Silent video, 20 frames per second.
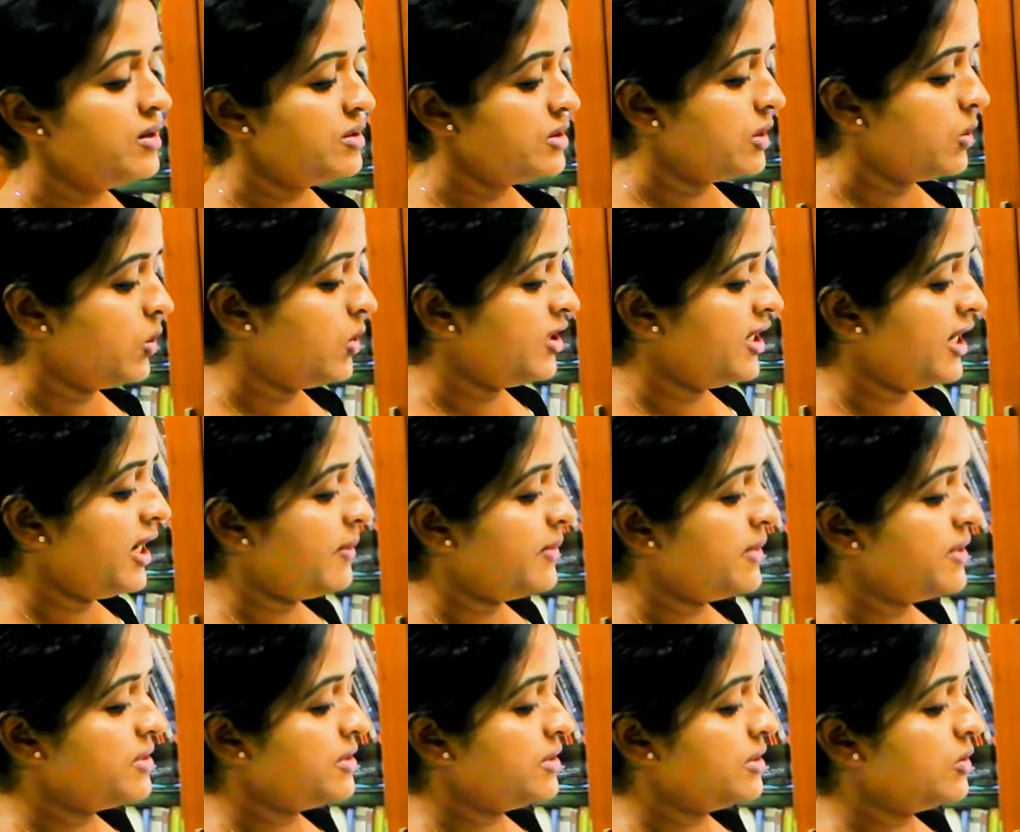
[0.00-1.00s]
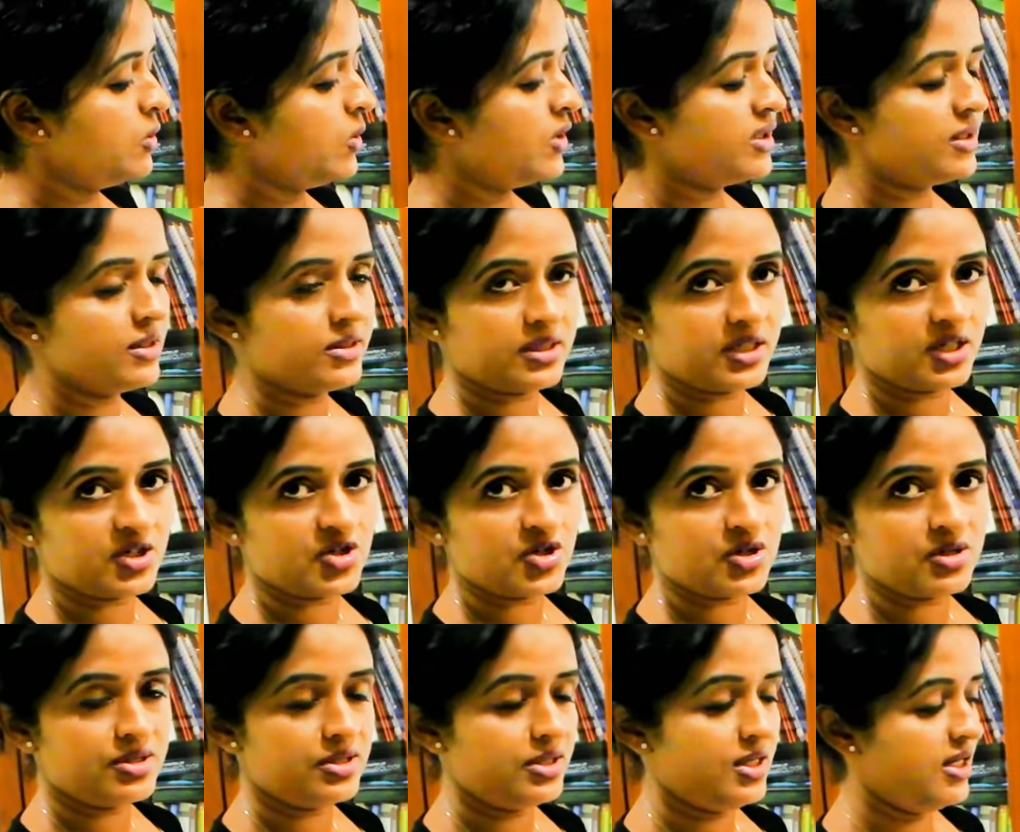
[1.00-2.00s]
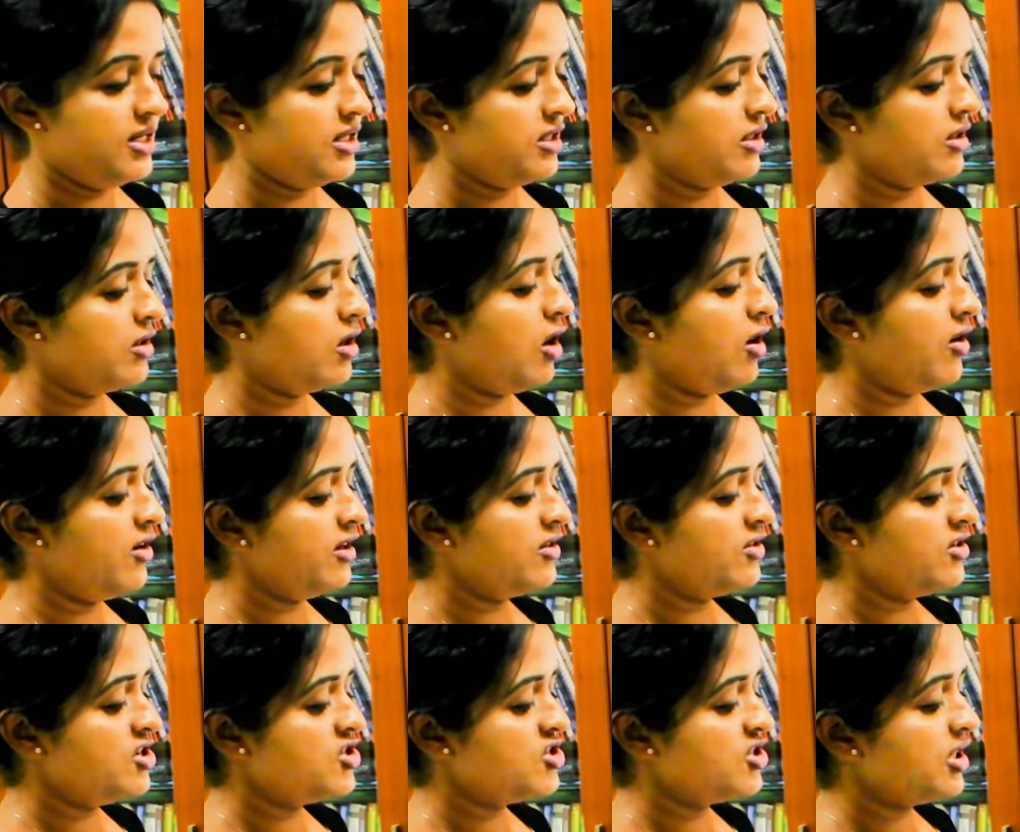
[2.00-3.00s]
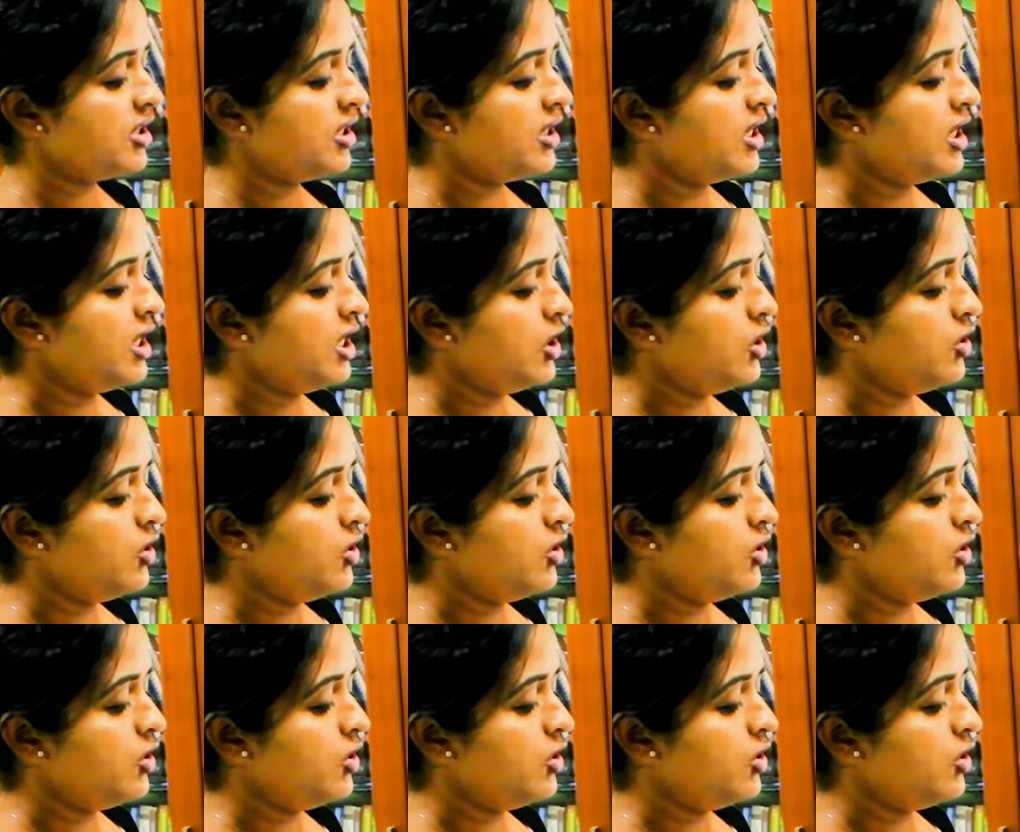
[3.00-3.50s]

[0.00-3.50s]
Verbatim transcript: So, what happens? So, what are the structures seen at the caudal region?